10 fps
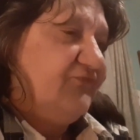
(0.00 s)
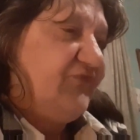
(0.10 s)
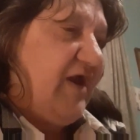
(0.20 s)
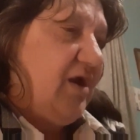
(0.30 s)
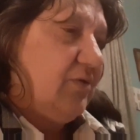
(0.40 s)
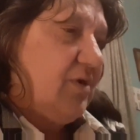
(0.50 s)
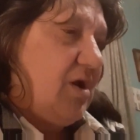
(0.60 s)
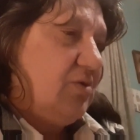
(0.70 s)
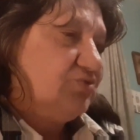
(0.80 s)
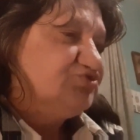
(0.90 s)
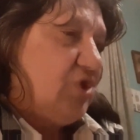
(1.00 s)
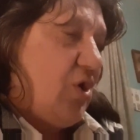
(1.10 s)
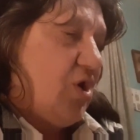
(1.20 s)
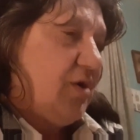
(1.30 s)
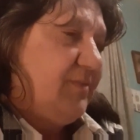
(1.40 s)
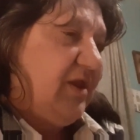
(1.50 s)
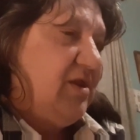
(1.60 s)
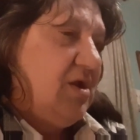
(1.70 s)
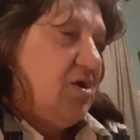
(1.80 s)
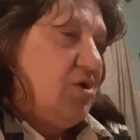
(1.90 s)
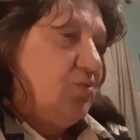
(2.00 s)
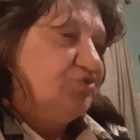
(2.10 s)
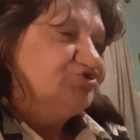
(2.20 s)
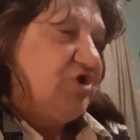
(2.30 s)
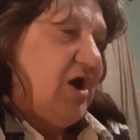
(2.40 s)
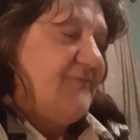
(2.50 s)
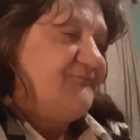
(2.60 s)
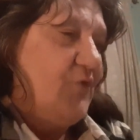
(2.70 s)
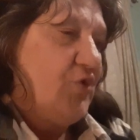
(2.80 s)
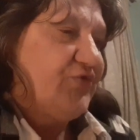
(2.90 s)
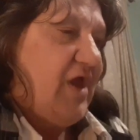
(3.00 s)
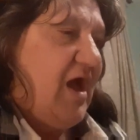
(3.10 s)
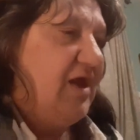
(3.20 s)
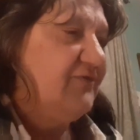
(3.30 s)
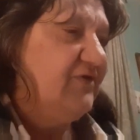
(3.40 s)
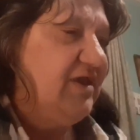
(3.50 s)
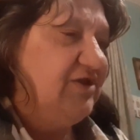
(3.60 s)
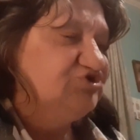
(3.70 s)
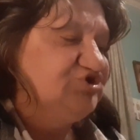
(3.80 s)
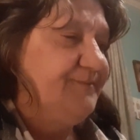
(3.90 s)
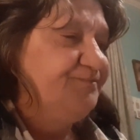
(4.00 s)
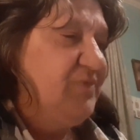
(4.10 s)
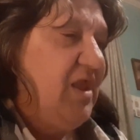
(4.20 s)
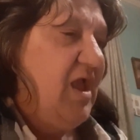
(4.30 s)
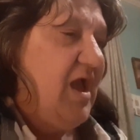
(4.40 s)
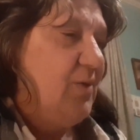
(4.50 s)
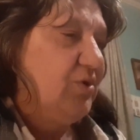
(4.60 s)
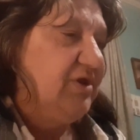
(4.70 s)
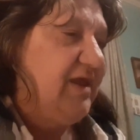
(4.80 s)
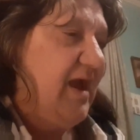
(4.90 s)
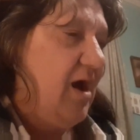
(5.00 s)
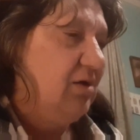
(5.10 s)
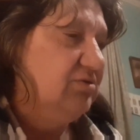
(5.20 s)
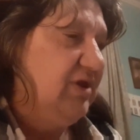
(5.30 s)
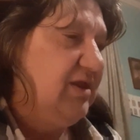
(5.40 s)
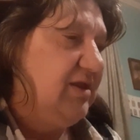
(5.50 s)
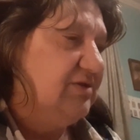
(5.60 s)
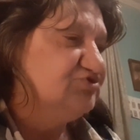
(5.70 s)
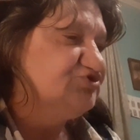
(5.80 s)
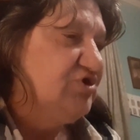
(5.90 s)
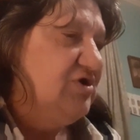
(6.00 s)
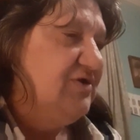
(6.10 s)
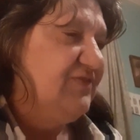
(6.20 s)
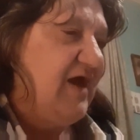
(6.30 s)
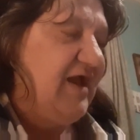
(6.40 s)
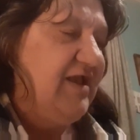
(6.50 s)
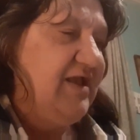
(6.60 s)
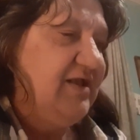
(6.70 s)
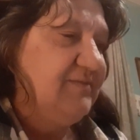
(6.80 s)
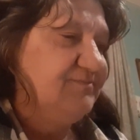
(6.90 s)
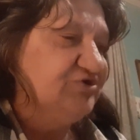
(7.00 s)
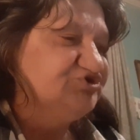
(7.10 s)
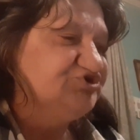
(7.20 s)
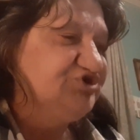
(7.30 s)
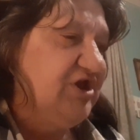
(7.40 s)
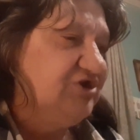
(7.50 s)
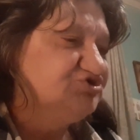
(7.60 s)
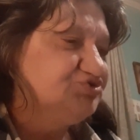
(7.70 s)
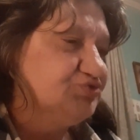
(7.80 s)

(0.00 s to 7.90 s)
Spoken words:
Pharaoh's army was come forth out of Egypt, and when the Chaldeans that besieged